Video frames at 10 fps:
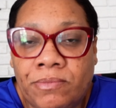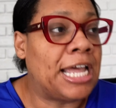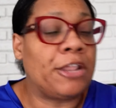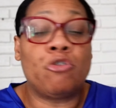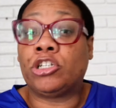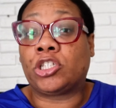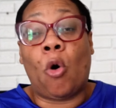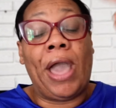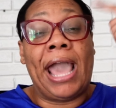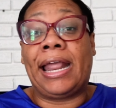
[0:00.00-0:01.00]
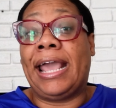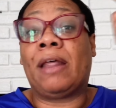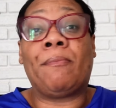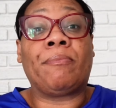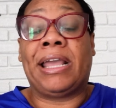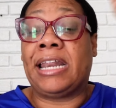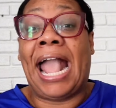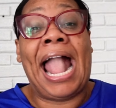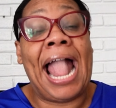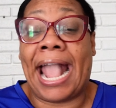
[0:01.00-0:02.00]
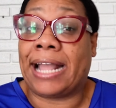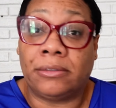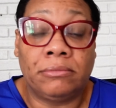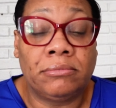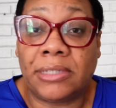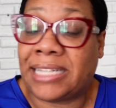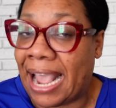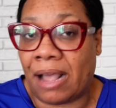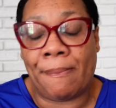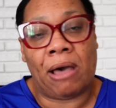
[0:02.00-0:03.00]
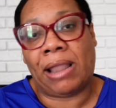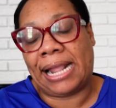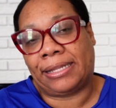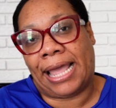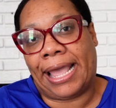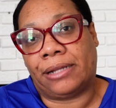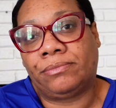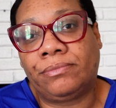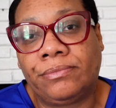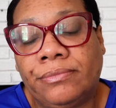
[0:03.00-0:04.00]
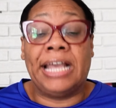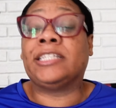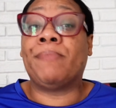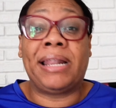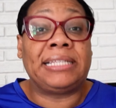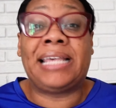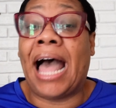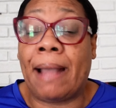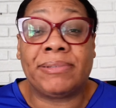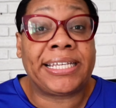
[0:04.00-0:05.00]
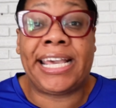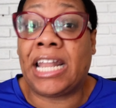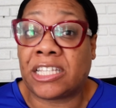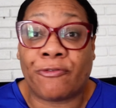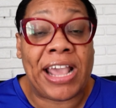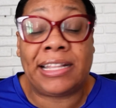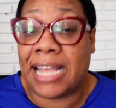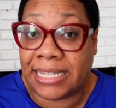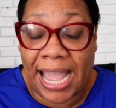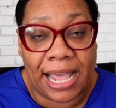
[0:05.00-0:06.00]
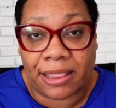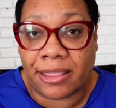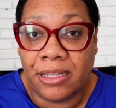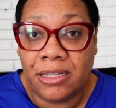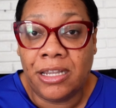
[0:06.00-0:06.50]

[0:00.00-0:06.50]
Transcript: Instead, you just go ahead and hit them in the head, take them out like that. As many times killers fake their death.